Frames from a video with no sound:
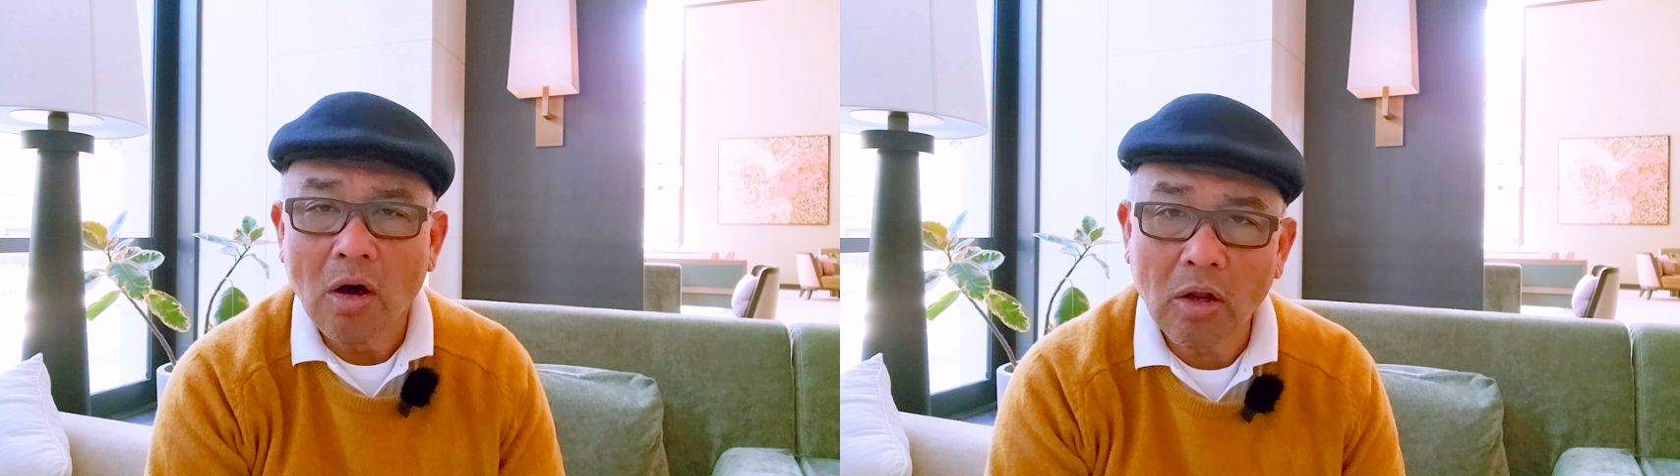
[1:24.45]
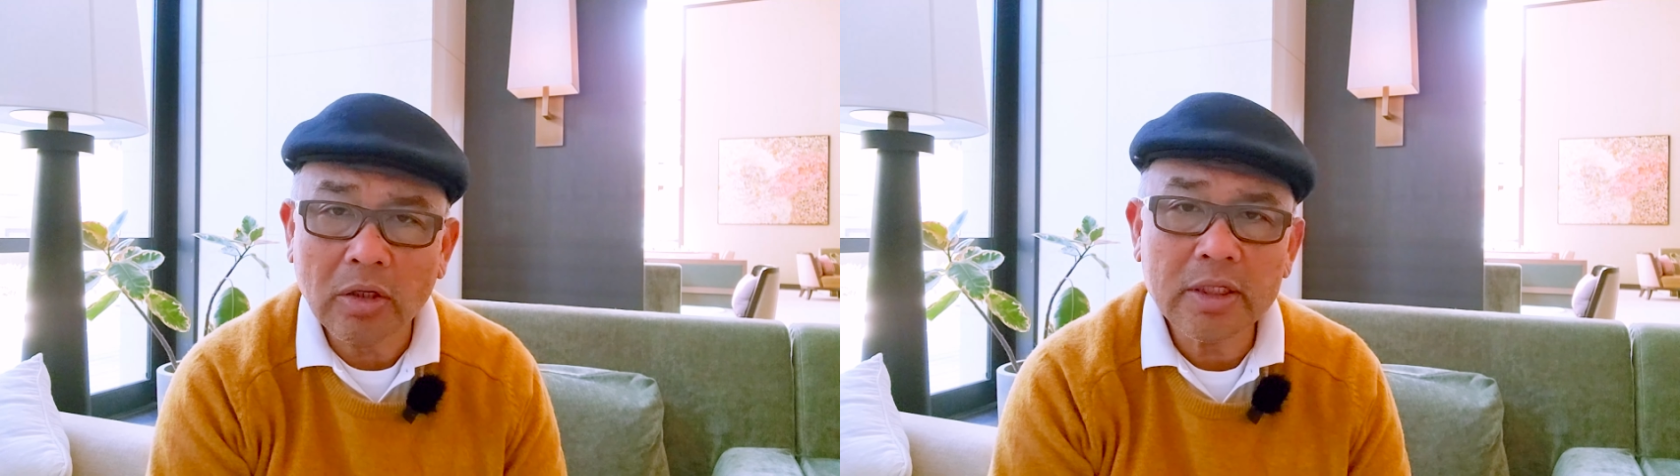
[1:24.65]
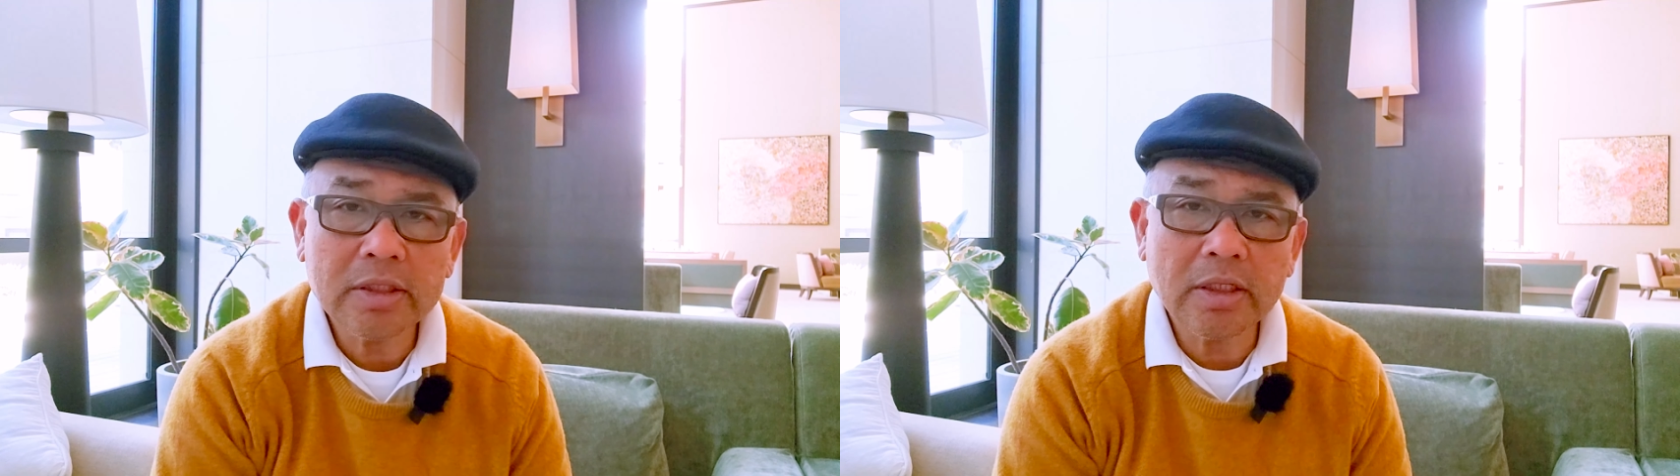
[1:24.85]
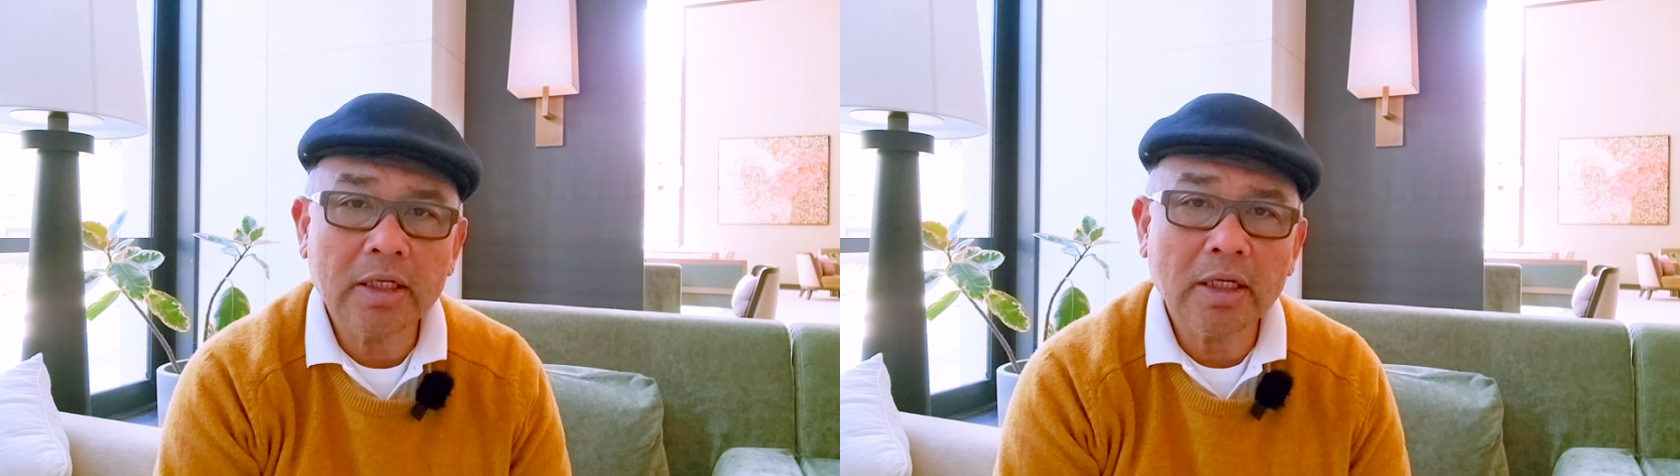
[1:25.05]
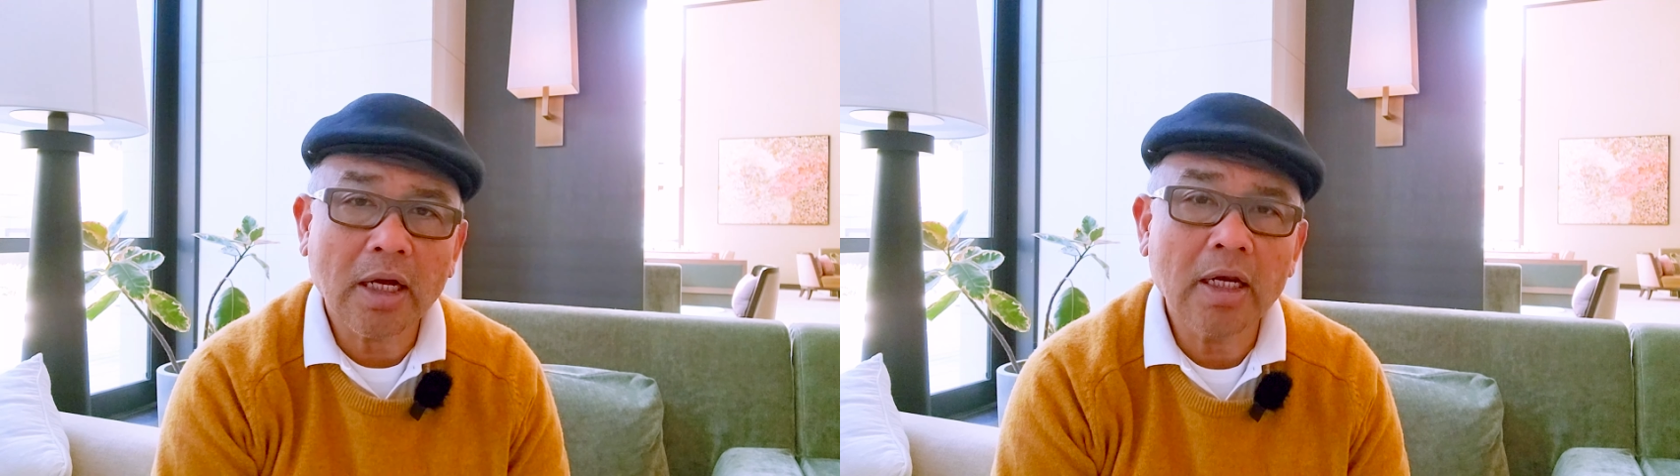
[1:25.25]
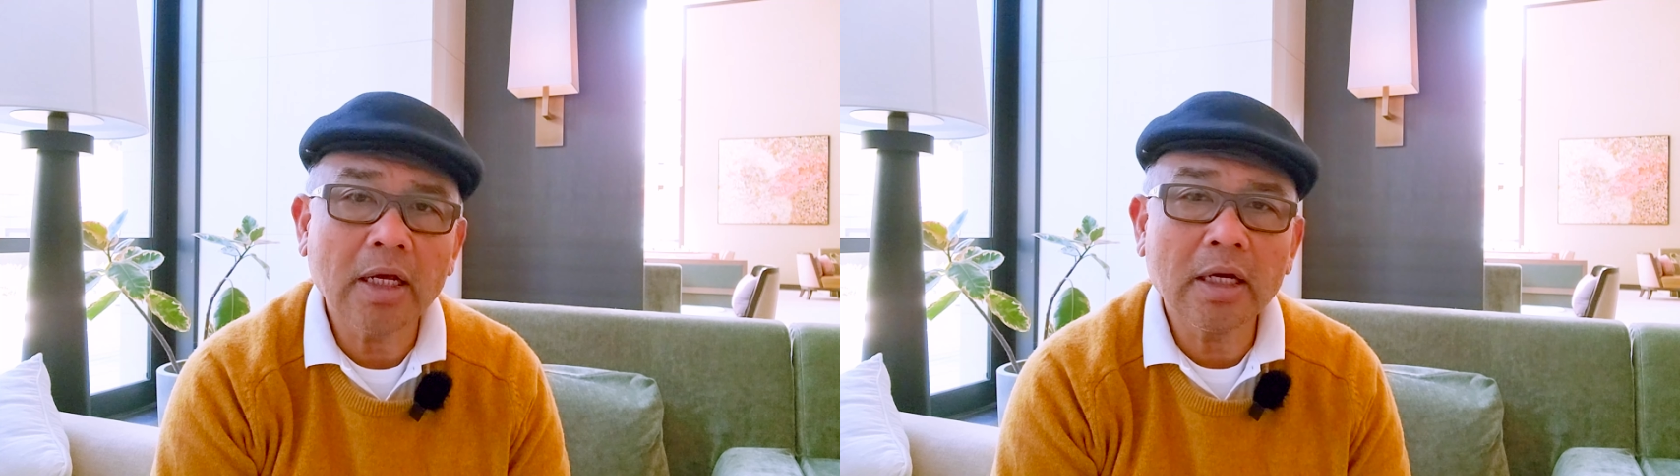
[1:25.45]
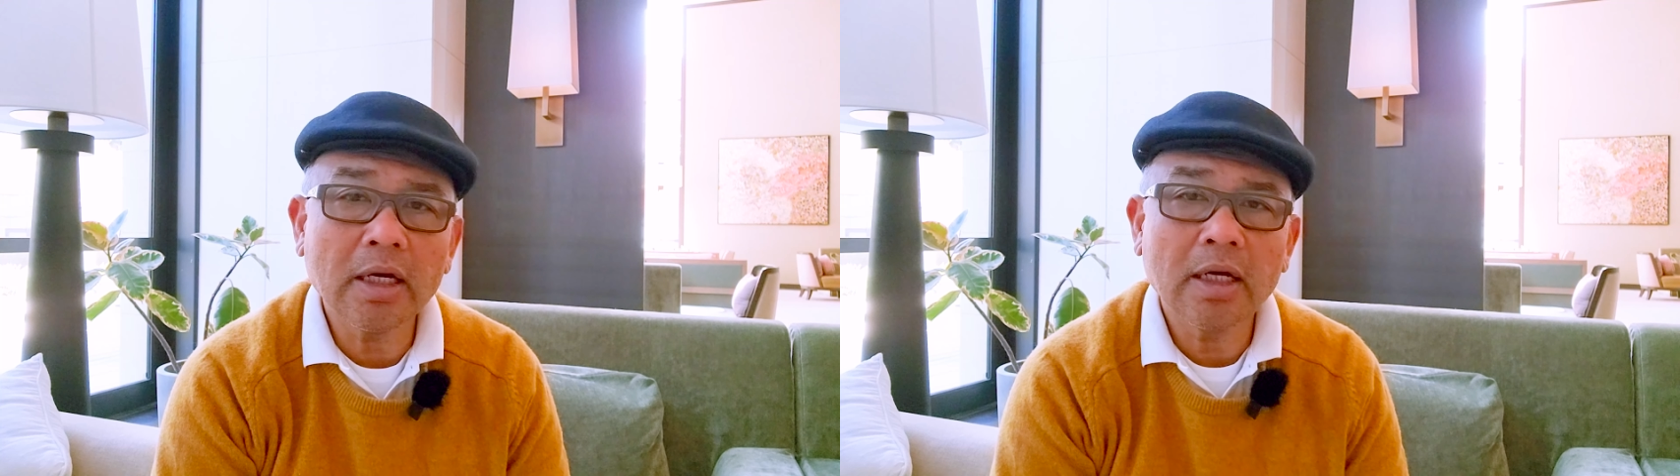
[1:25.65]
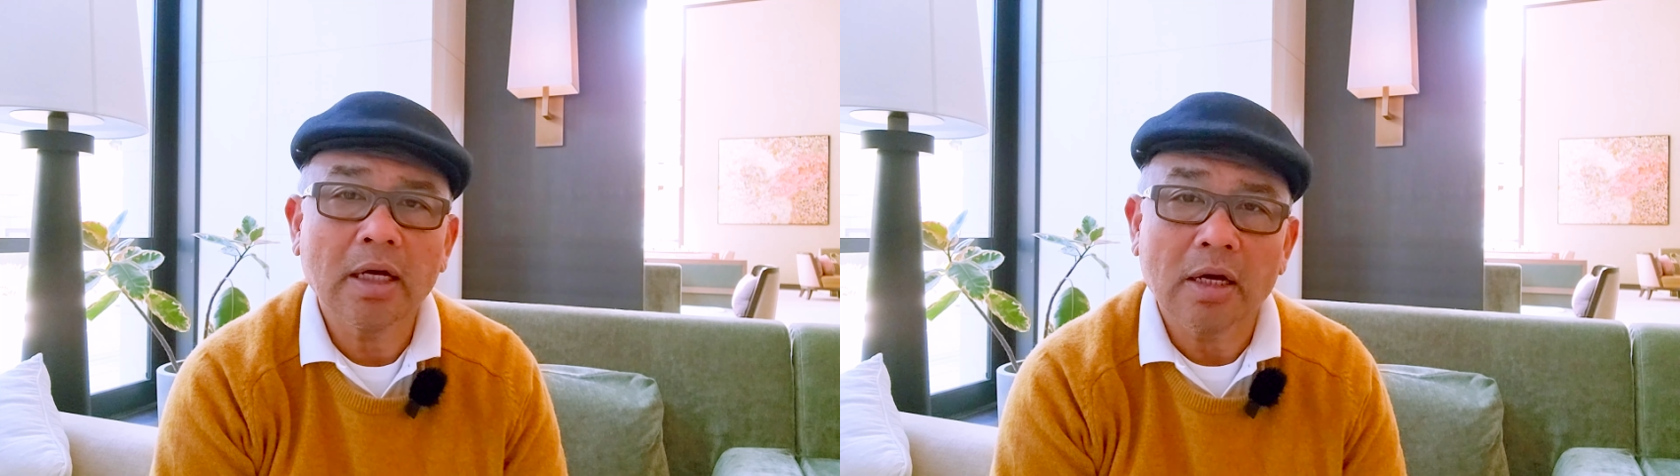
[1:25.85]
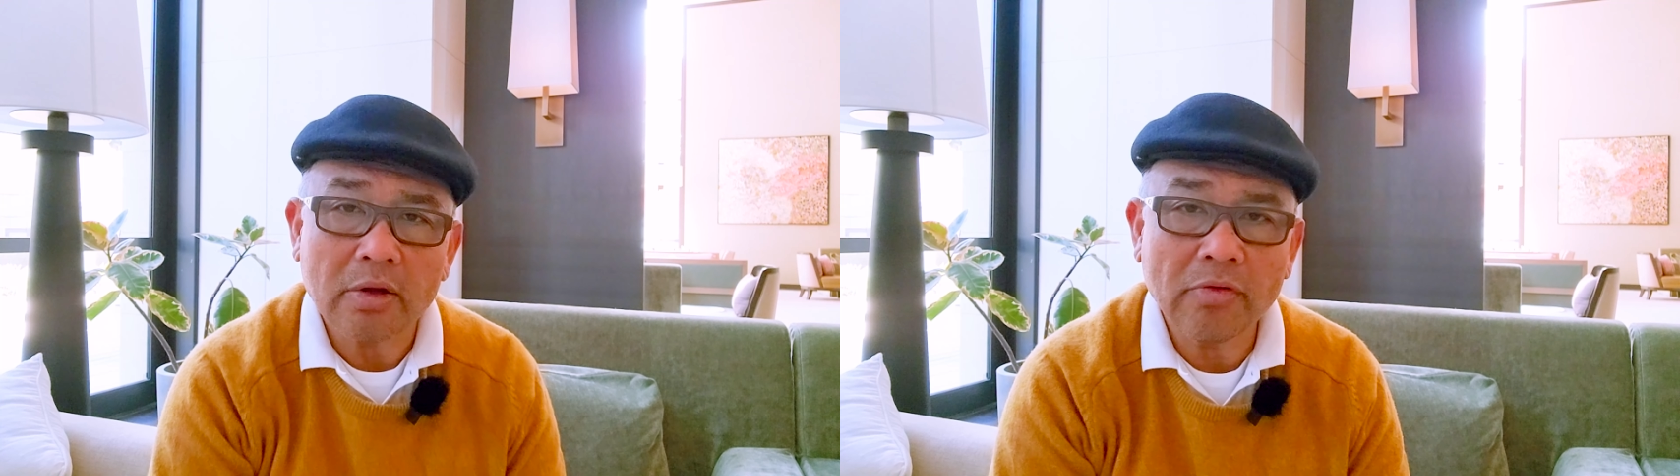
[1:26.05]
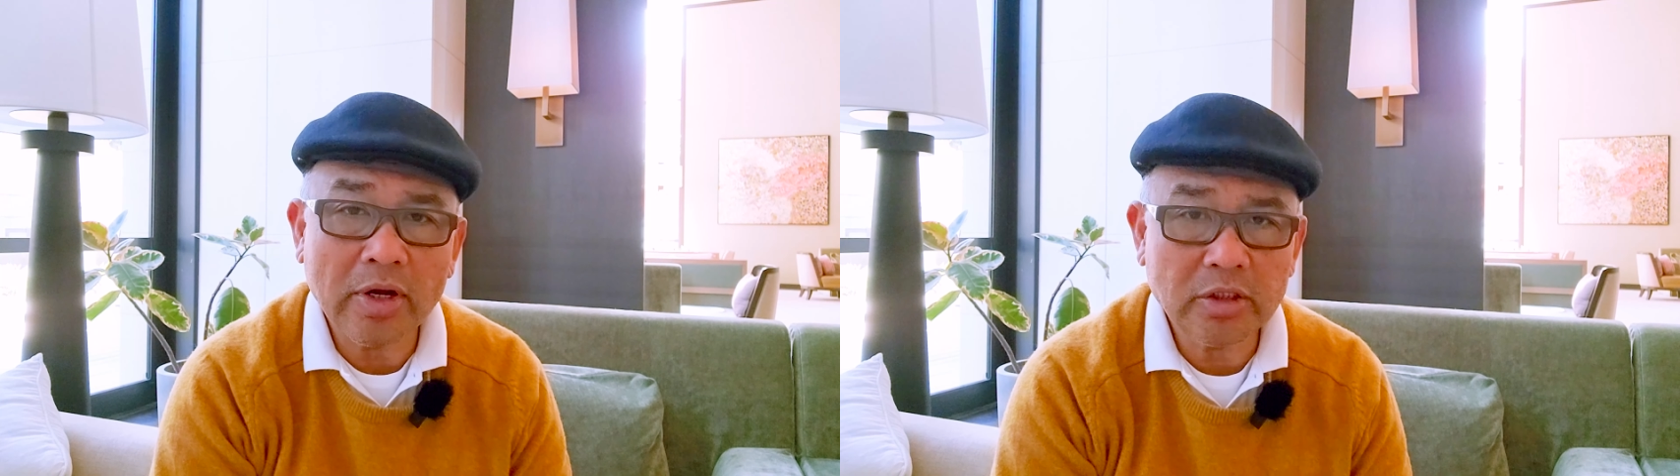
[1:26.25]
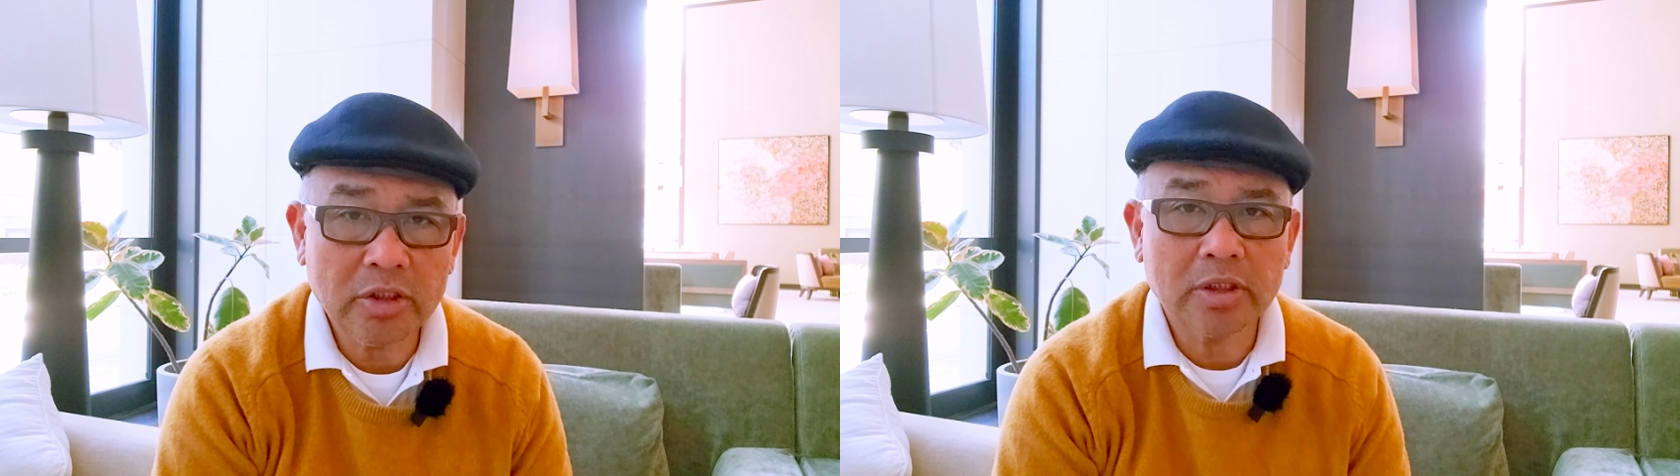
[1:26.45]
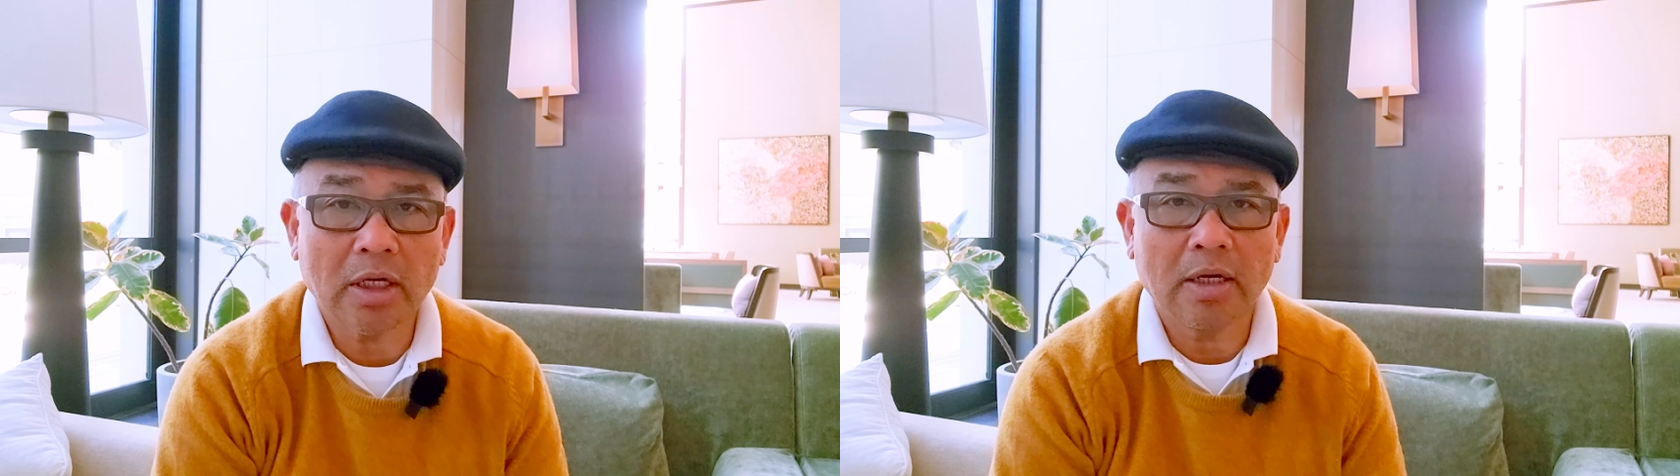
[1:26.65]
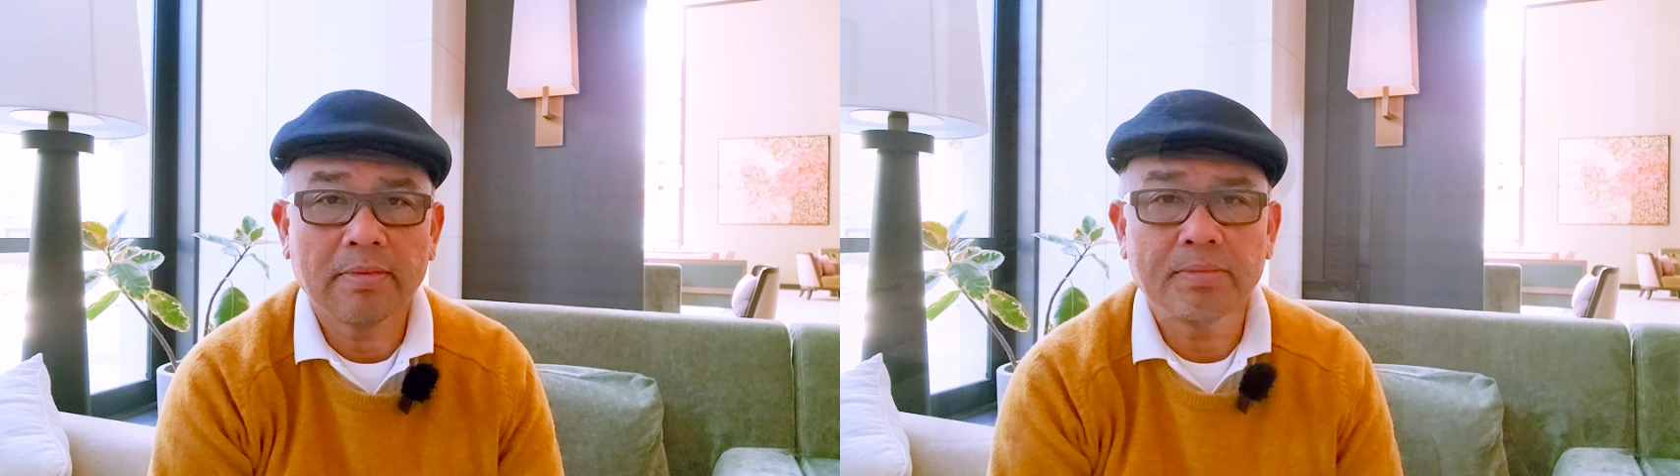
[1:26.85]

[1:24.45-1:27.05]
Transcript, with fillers: All is in a clear register.